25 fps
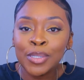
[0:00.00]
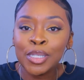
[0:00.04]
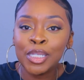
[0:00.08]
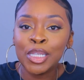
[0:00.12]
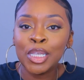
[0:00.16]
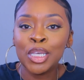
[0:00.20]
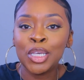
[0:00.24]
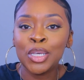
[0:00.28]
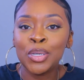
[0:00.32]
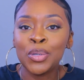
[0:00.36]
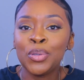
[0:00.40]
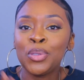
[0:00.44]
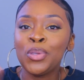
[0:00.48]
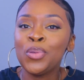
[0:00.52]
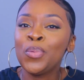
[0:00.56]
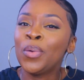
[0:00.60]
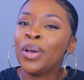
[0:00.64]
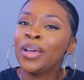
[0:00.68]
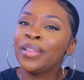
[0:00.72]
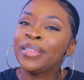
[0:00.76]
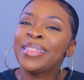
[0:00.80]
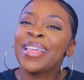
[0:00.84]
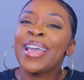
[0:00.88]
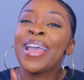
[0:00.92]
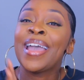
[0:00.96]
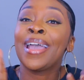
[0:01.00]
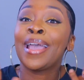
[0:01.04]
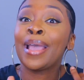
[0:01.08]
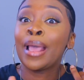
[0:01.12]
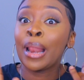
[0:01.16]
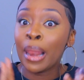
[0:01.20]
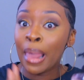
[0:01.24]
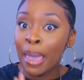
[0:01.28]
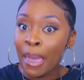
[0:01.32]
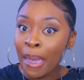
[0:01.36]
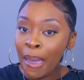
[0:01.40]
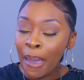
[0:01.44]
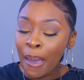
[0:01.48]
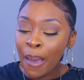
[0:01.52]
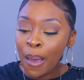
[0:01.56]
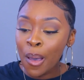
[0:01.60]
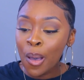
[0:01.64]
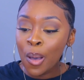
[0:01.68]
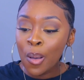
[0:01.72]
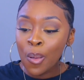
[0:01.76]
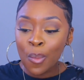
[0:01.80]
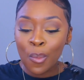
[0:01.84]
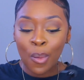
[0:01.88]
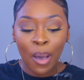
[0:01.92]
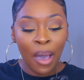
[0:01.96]
to you. You want that
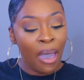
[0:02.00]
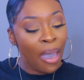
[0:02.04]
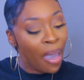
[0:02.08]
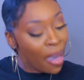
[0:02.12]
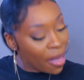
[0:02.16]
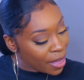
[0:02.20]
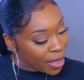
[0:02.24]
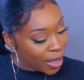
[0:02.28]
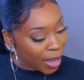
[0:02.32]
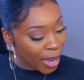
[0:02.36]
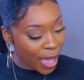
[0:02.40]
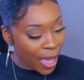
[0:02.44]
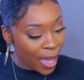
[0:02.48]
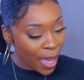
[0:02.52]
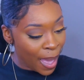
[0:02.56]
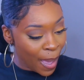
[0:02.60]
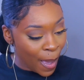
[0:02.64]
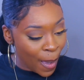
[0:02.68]
glow, you know.